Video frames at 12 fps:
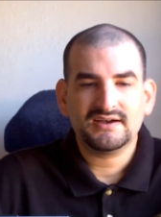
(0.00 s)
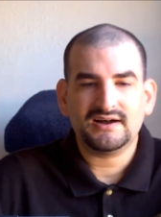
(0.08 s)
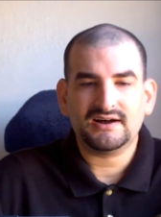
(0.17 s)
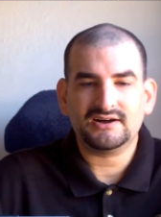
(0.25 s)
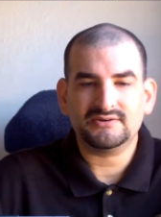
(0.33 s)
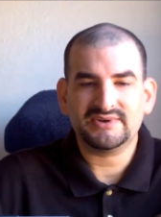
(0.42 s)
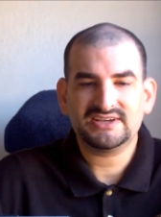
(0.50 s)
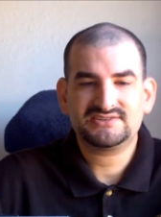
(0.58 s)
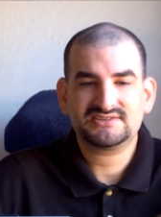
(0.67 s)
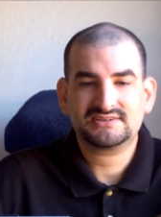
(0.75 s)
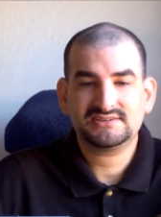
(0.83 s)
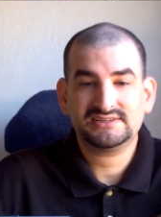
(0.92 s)
Uh,
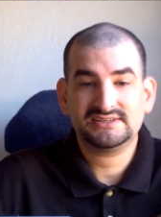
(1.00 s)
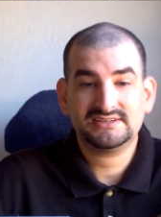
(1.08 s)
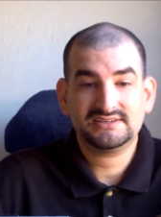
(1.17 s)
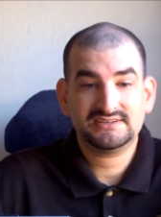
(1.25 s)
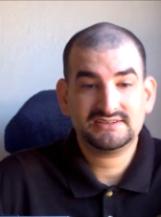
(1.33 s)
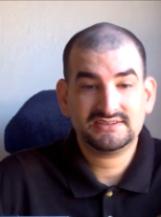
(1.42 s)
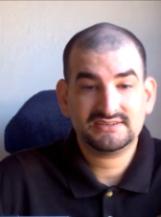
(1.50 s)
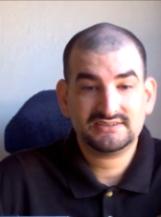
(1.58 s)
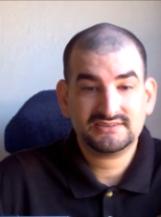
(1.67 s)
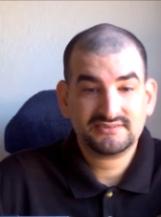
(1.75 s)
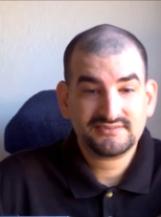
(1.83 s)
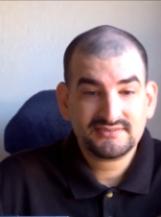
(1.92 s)
basically,
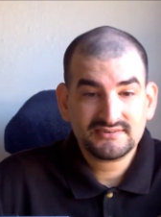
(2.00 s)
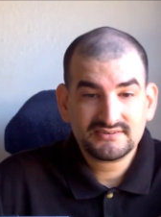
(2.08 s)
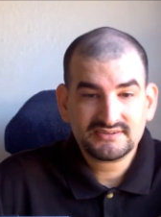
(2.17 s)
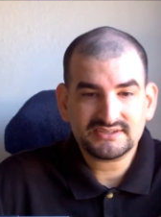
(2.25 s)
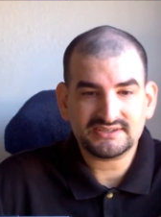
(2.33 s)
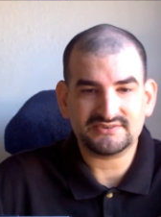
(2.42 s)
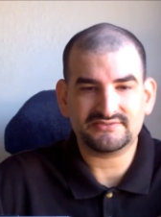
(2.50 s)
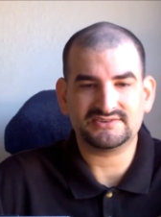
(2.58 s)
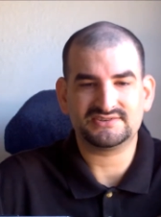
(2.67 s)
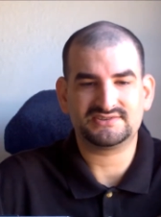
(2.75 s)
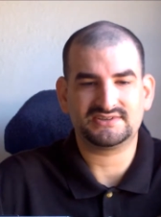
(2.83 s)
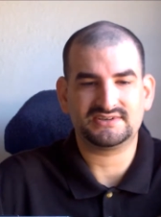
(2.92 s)
it
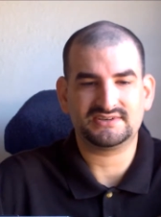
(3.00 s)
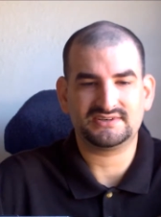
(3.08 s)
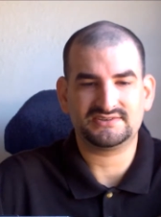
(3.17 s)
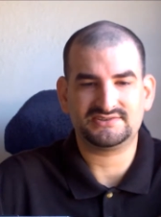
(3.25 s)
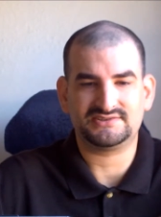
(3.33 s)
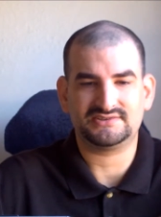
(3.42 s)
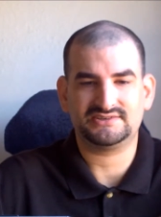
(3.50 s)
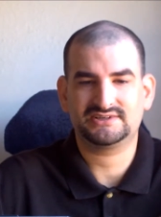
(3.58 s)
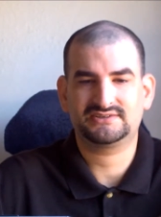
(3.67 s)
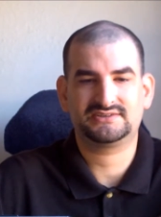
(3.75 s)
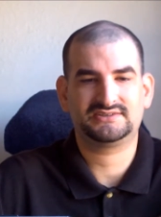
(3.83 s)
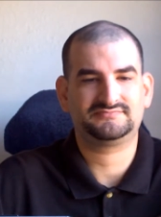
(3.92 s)
was uh, Zurich.